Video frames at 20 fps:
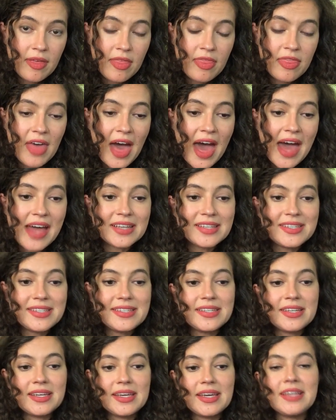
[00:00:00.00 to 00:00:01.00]

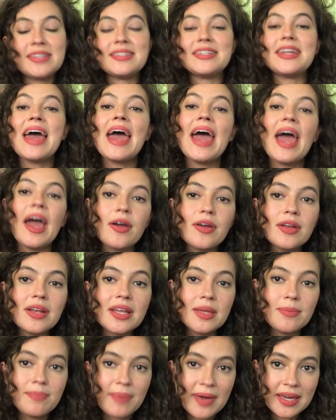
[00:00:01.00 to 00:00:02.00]
that is
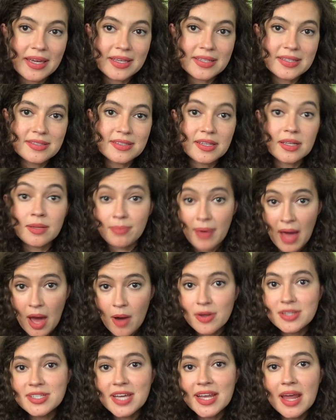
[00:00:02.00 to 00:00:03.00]
inherently based in
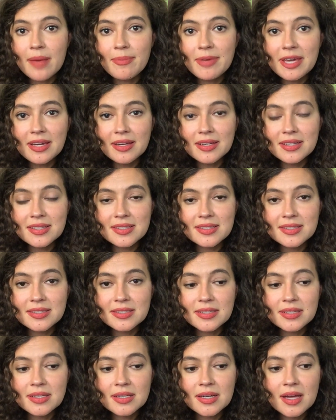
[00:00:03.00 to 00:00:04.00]
power dynamics,